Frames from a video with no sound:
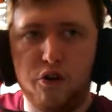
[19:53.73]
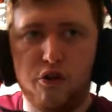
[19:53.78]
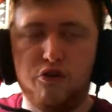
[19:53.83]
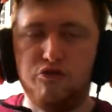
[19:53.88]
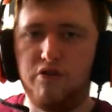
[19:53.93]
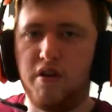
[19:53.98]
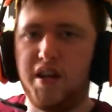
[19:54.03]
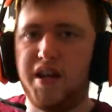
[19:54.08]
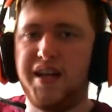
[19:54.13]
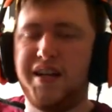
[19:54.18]

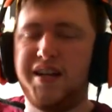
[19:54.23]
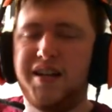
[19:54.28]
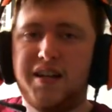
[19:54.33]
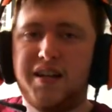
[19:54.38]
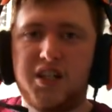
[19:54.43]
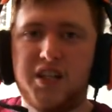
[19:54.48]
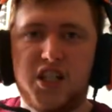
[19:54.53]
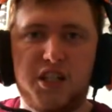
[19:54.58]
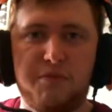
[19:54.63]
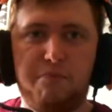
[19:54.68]
green
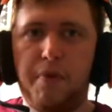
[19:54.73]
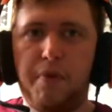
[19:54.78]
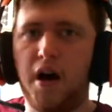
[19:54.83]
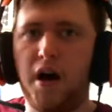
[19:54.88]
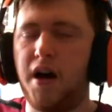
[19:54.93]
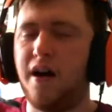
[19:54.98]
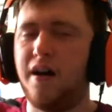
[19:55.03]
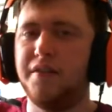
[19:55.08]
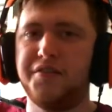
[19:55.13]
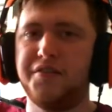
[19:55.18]

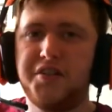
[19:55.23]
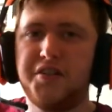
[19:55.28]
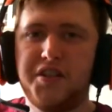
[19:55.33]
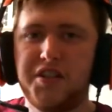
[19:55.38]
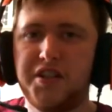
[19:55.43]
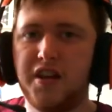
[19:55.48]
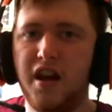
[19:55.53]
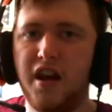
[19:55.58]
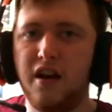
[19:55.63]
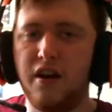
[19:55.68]

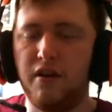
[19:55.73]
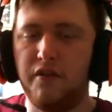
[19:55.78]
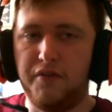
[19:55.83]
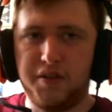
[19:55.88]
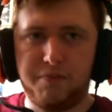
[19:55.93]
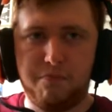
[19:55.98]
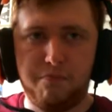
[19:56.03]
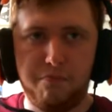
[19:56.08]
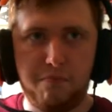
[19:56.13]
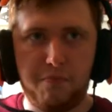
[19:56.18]
expanse of
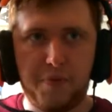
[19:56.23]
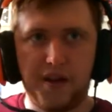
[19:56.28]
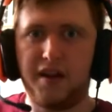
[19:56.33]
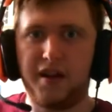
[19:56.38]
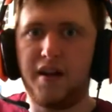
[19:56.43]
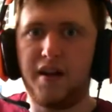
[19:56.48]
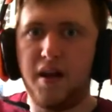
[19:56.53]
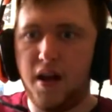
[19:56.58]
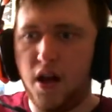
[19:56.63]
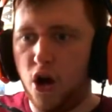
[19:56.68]
these
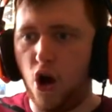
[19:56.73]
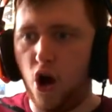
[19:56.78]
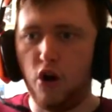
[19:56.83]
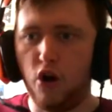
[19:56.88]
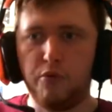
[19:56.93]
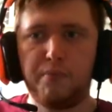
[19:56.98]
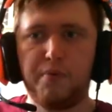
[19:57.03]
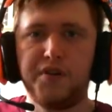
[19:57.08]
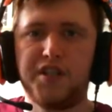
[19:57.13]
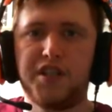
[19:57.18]
big
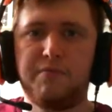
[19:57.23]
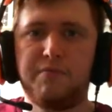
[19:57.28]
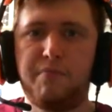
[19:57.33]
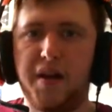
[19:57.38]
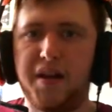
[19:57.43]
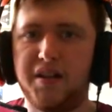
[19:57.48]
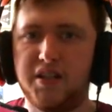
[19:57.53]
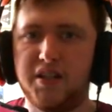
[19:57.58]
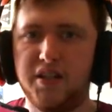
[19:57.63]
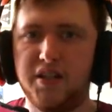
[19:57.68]
open
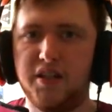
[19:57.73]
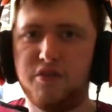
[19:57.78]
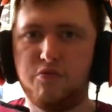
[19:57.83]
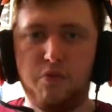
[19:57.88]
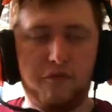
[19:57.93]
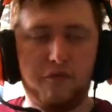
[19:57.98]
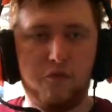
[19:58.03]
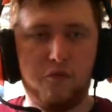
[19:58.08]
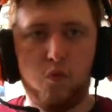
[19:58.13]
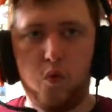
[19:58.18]
spaces
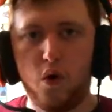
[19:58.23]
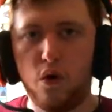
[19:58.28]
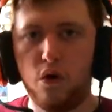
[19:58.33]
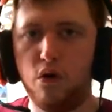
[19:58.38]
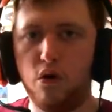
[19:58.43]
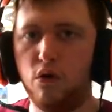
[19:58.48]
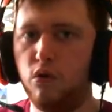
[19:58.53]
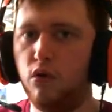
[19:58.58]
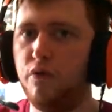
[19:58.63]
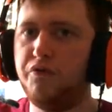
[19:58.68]
with
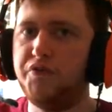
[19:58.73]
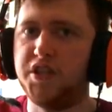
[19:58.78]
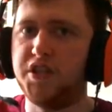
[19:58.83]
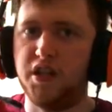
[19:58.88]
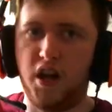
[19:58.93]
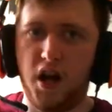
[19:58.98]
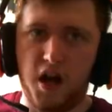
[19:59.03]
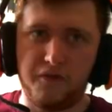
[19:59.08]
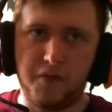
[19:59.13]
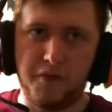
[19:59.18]
wolves
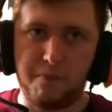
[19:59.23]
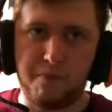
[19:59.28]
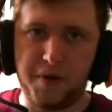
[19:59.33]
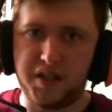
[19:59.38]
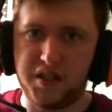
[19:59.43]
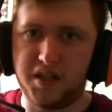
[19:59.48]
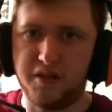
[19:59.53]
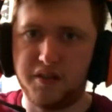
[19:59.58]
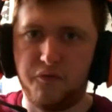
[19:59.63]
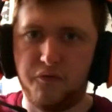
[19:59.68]
and other
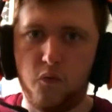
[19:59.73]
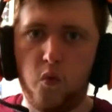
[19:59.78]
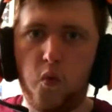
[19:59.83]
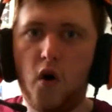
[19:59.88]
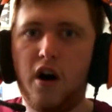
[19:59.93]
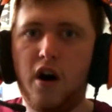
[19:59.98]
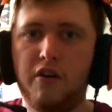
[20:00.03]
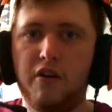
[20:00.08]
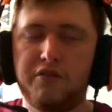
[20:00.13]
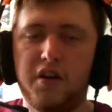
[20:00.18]
pieces of
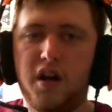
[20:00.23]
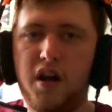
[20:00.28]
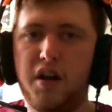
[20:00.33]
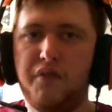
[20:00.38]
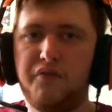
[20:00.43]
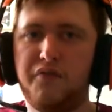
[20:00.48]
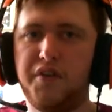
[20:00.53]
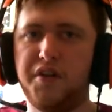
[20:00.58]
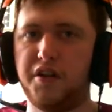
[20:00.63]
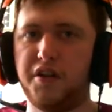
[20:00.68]

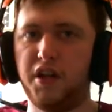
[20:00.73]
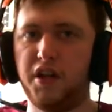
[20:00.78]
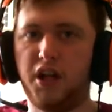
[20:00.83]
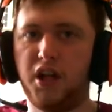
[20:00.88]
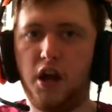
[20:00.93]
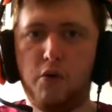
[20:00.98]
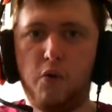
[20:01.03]
wildlife, and you can go